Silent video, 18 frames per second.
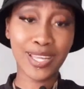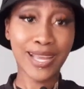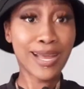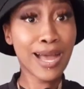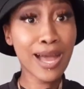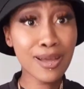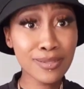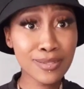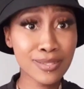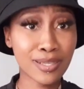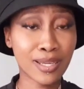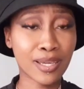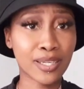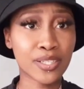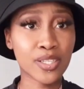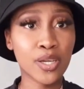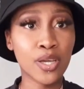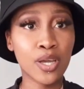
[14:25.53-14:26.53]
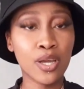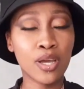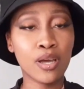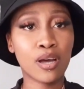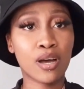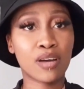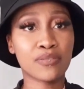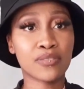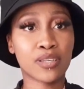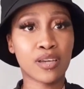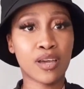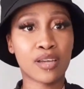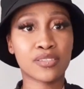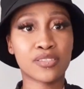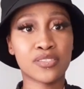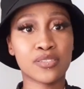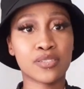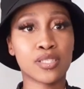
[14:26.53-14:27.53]
outside of the
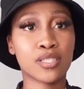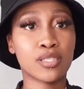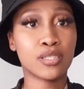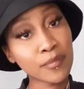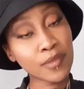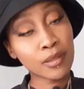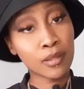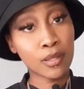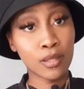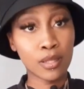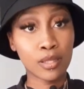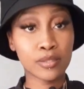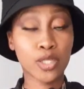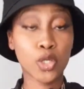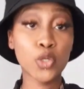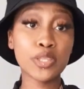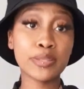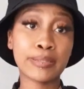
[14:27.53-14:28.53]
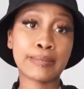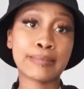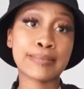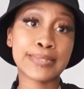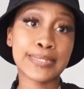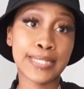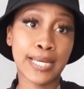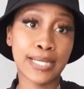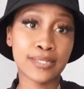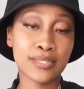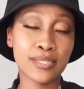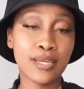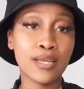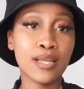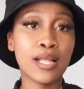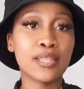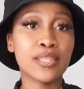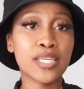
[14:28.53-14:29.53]
country. The good thing is that
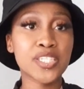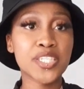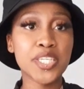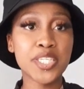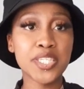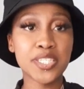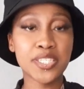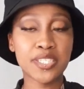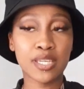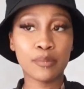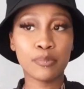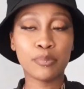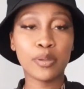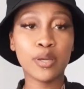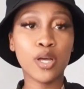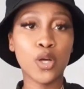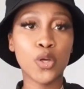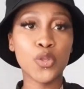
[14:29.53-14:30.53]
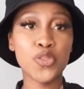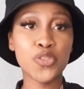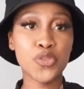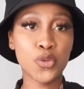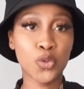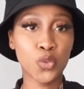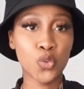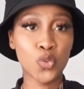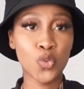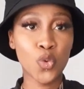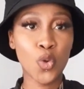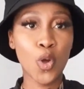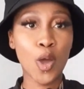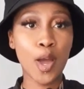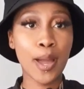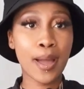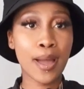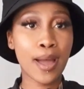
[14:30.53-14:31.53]
they ship through
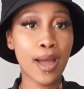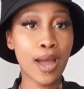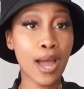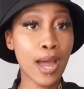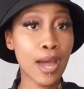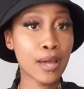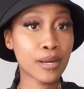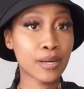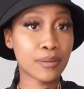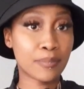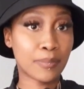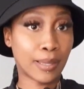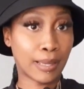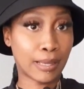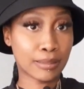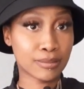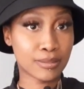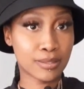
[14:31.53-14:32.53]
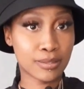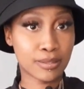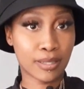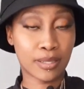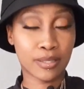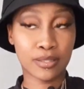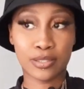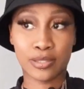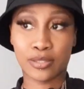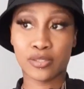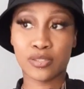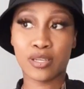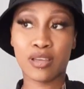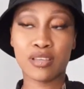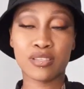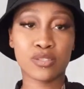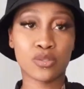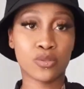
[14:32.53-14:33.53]
Aramex, and you
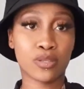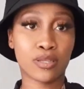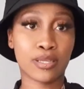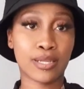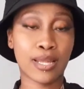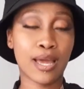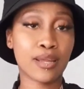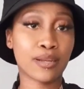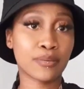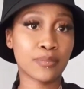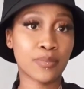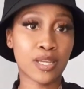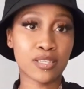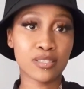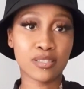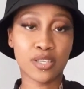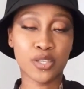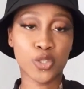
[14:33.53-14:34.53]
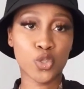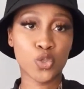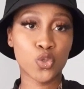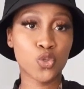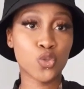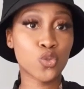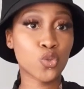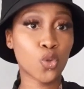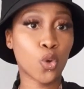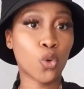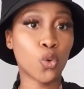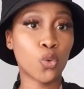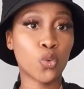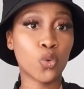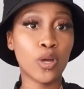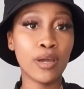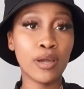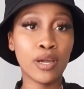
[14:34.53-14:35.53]
guys know that Aramex is
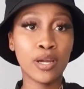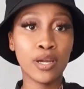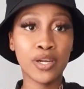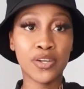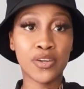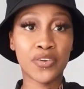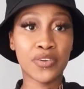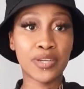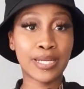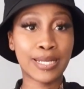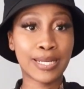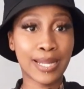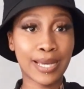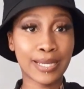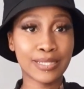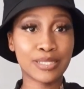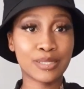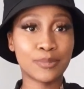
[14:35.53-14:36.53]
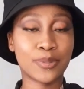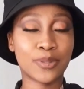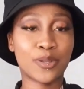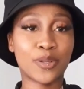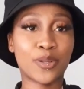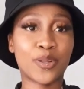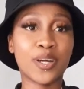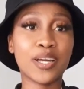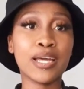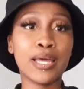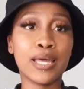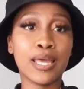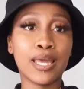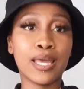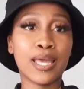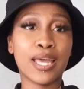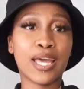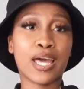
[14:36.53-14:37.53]
so reliable,
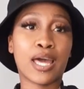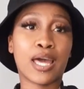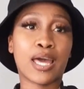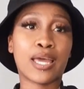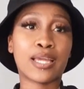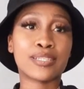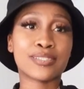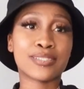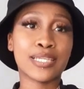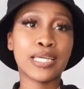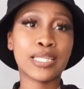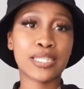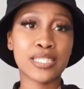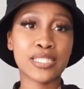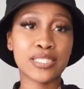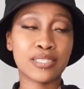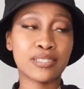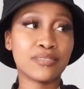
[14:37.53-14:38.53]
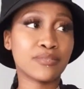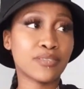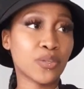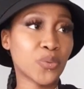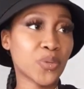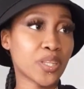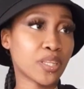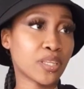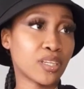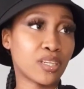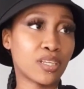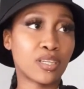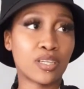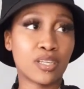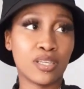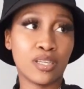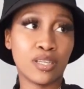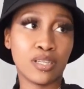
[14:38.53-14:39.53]
and they deliver within